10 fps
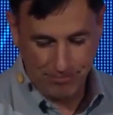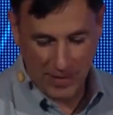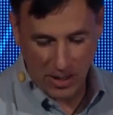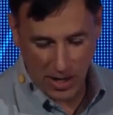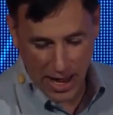
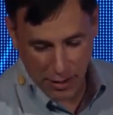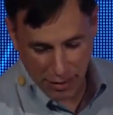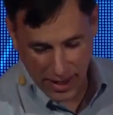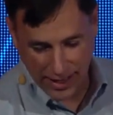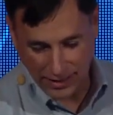Internet of
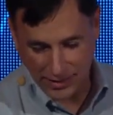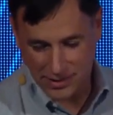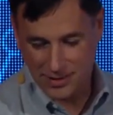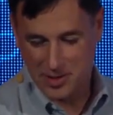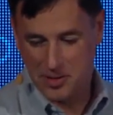
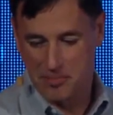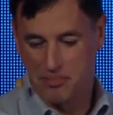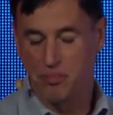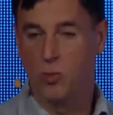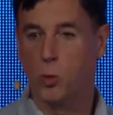Things,
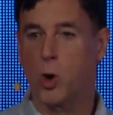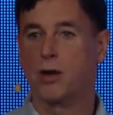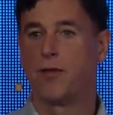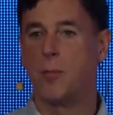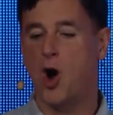
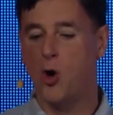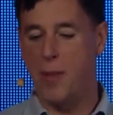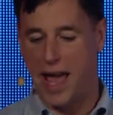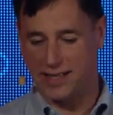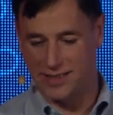work from home
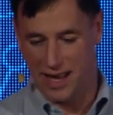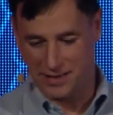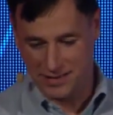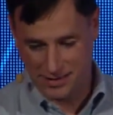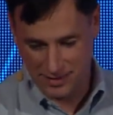
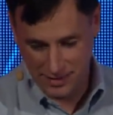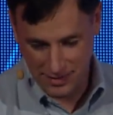access.